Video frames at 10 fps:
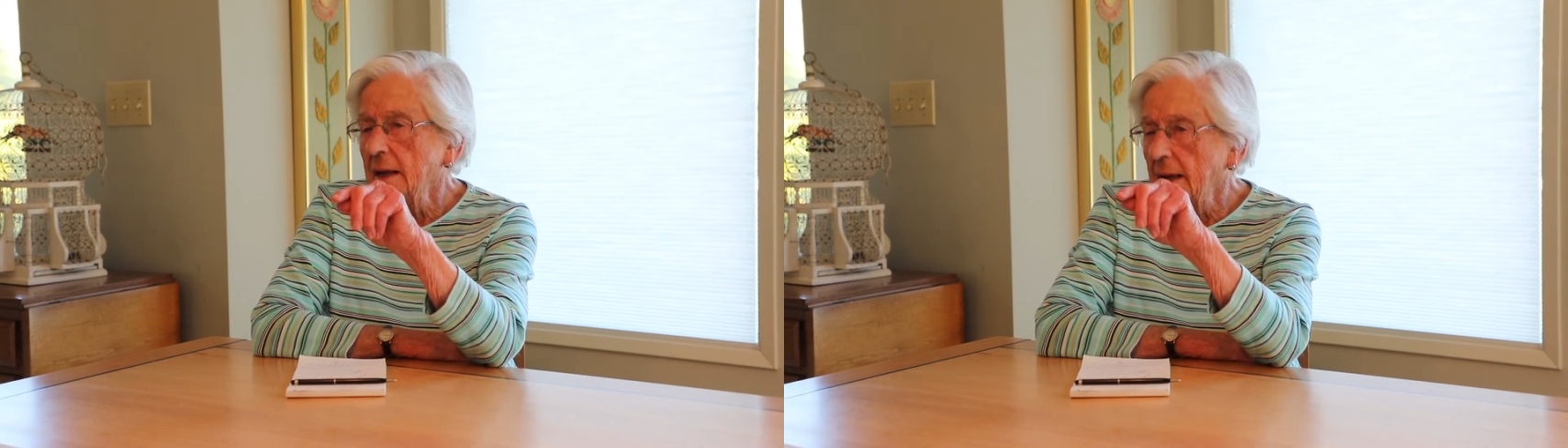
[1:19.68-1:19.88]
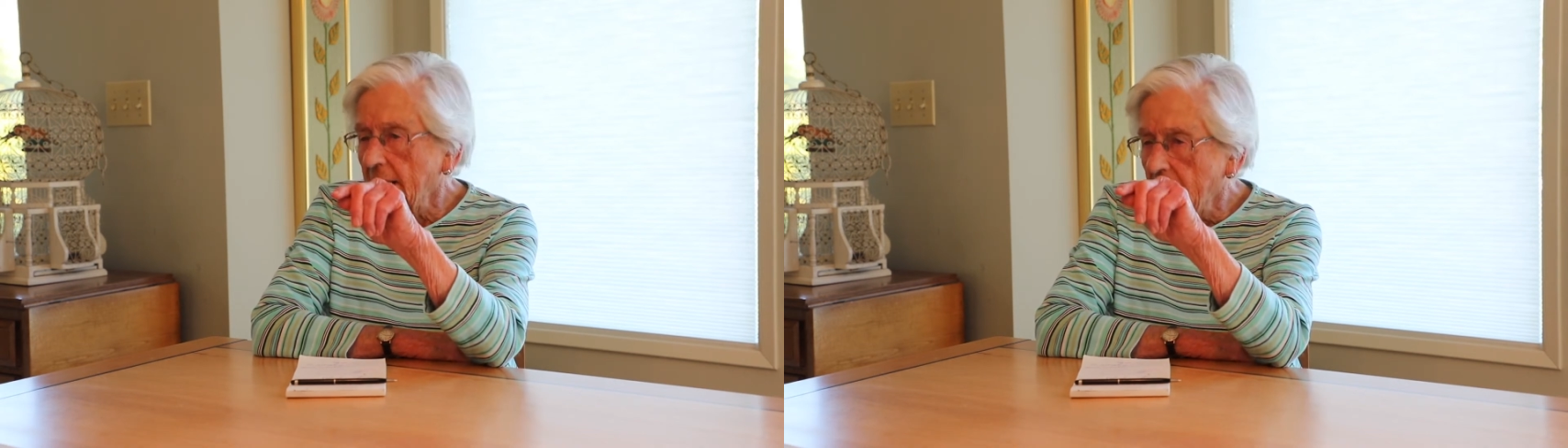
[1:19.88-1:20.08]

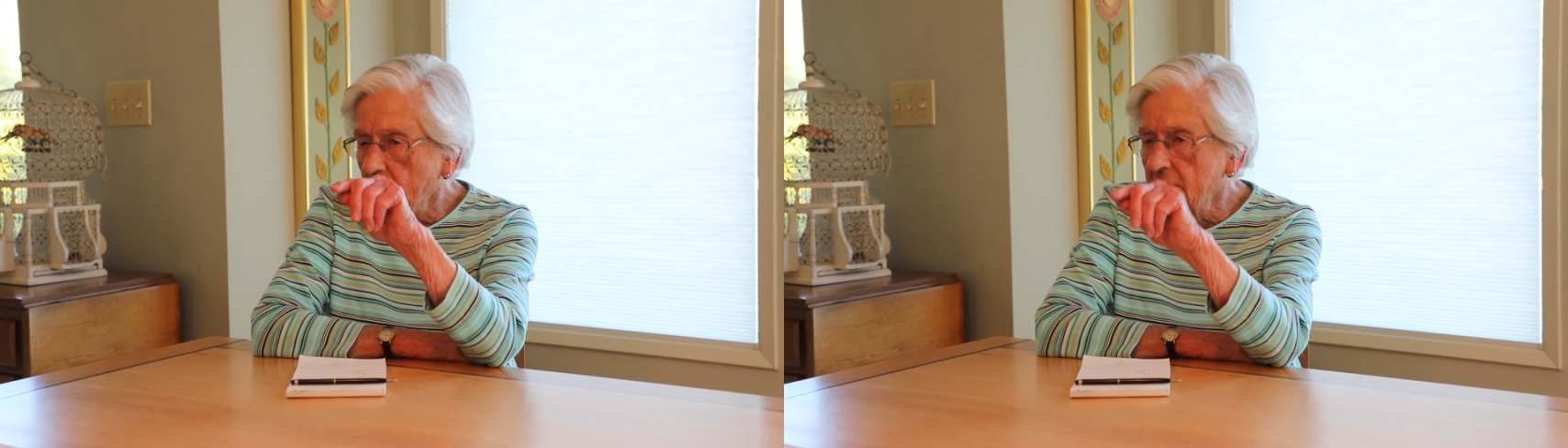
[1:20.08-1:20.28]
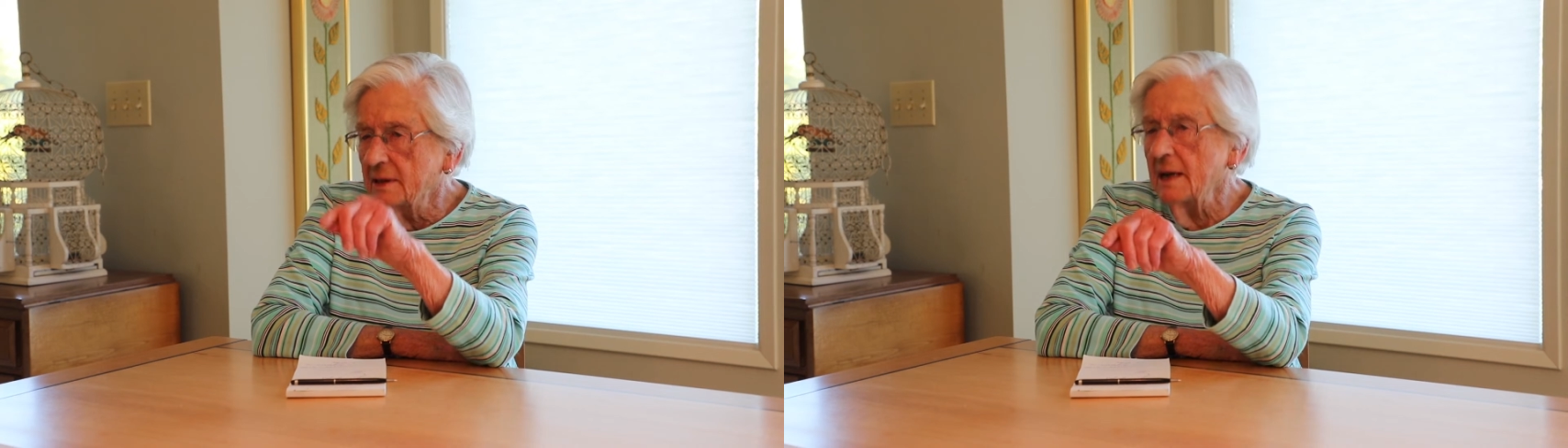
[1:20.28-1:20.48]
and I
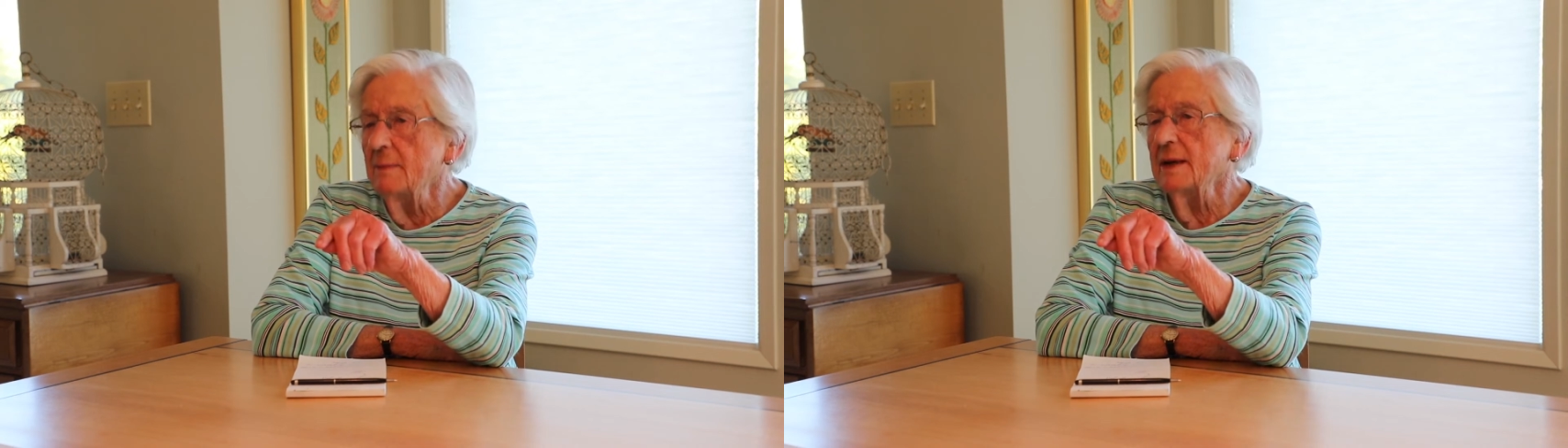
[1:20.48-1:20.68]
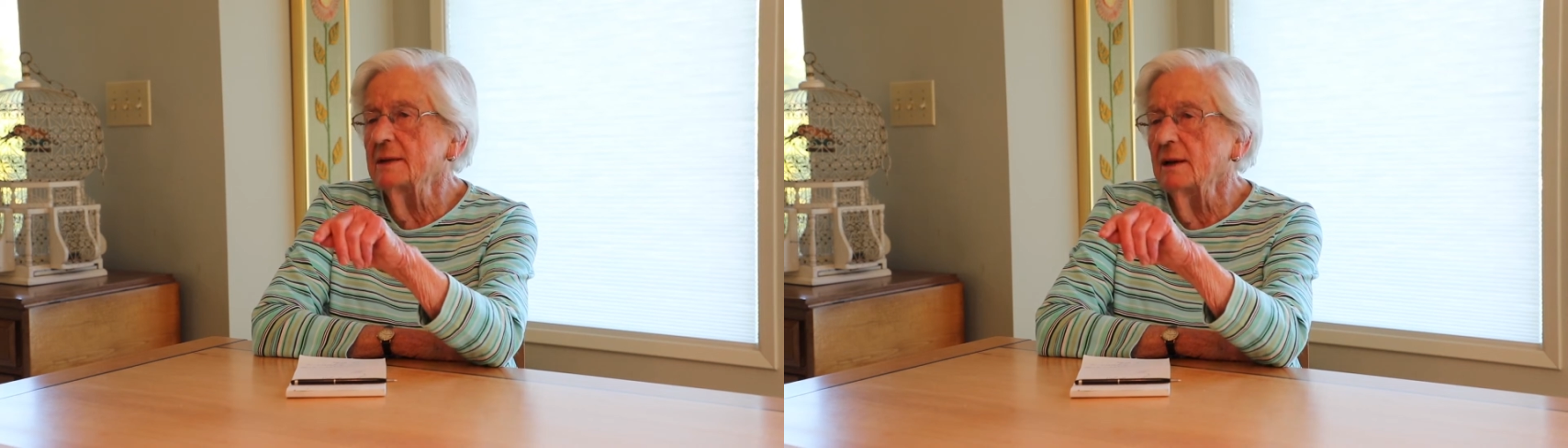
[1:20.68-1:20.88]
would say
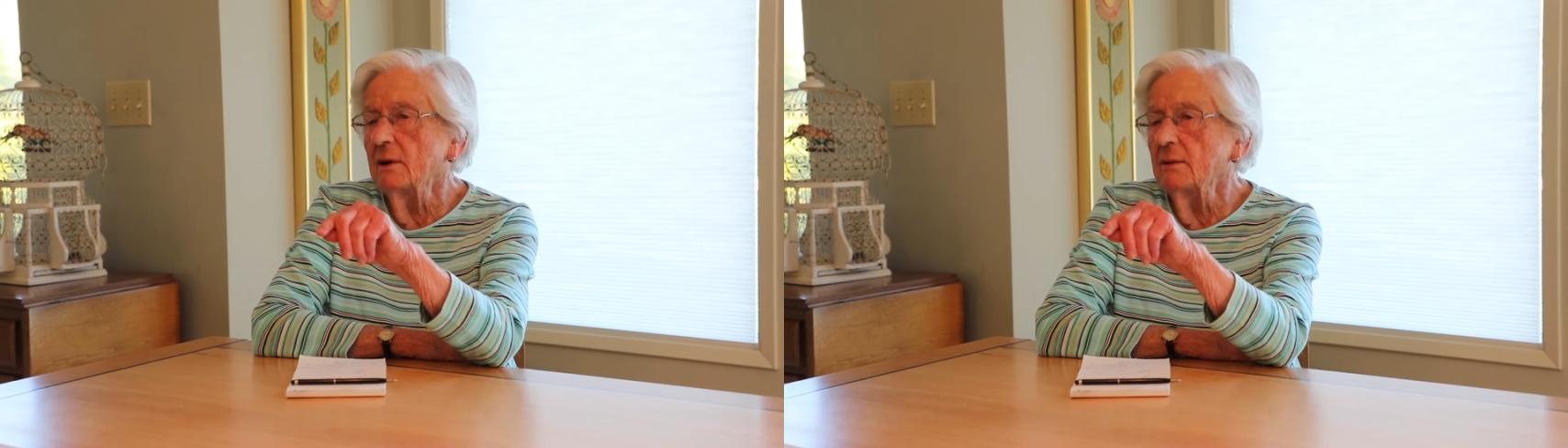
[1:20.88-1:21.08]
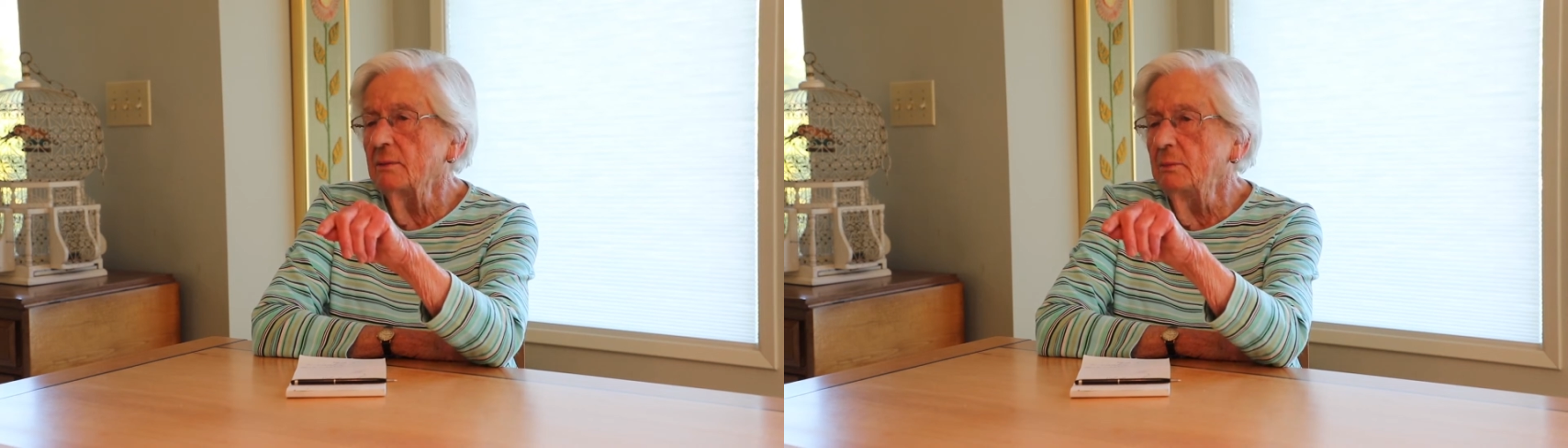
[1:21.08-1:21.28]

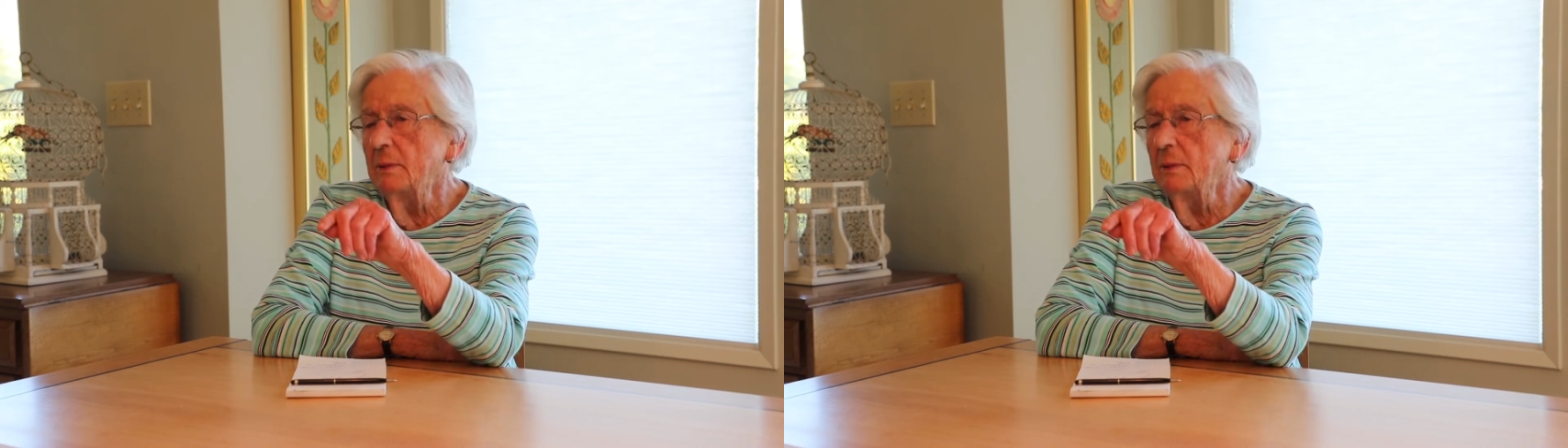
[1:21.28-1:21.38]
myself,